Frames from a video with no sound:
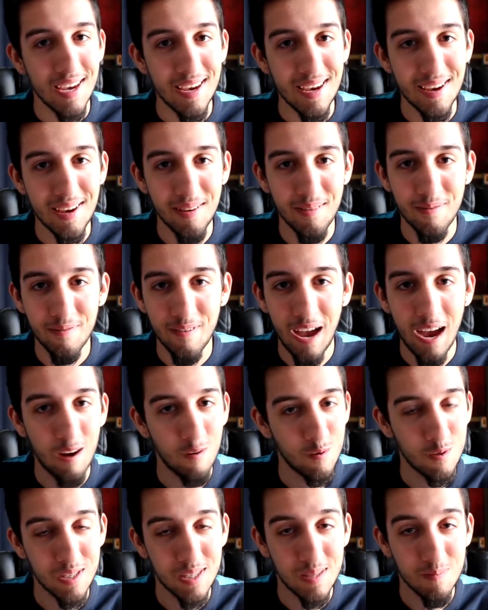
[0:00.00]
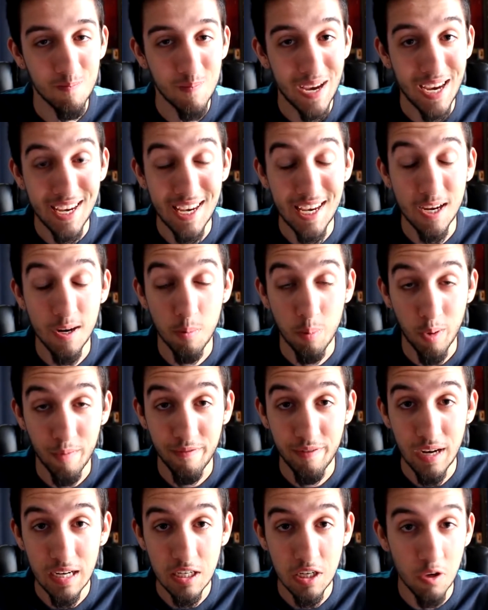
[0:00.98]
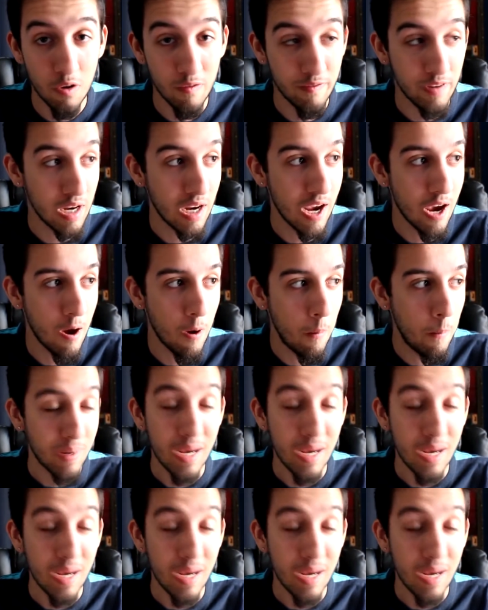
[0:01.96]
If I was making a professional video,